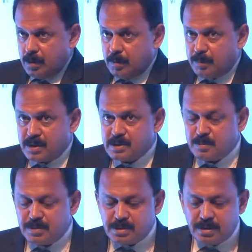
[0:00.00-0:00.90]
uh,
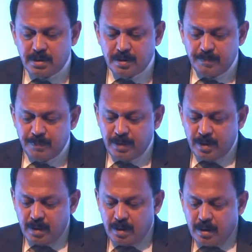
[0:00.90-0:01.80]
participants here.
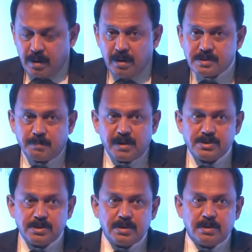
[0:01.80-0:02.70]
It's a
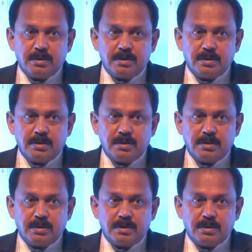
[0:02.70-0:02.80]
pleasure